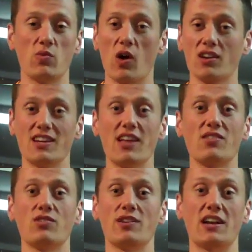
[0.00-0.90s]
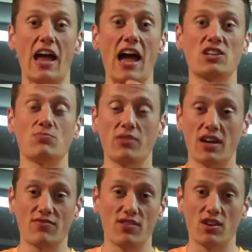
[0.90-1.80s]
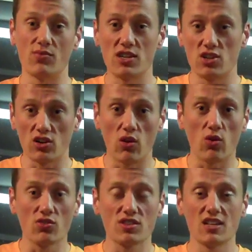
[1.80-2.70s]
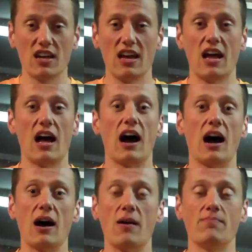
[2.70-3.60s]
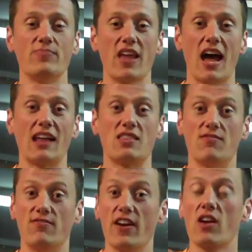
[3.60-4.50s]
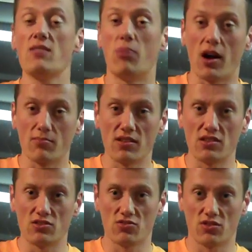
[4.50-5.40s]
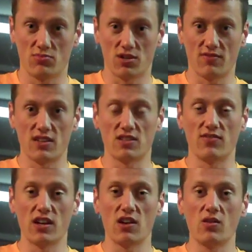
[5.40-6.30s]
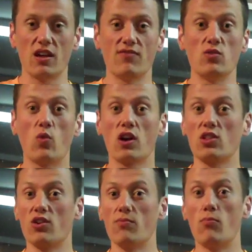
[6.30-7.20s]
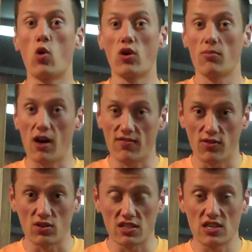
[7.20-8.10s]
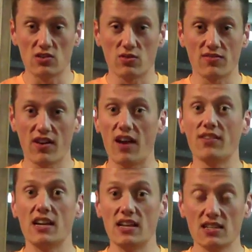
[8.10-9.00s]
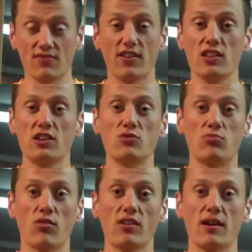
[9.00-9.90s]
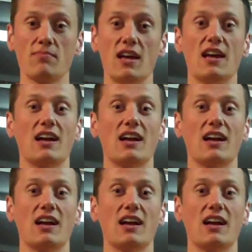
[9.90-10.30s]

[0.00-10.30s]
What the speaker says: walk together and create an action plan for you to reach your goals. At the very bottom of the description of this video, if you want to learn more about Focus T25, it is a fairly new program.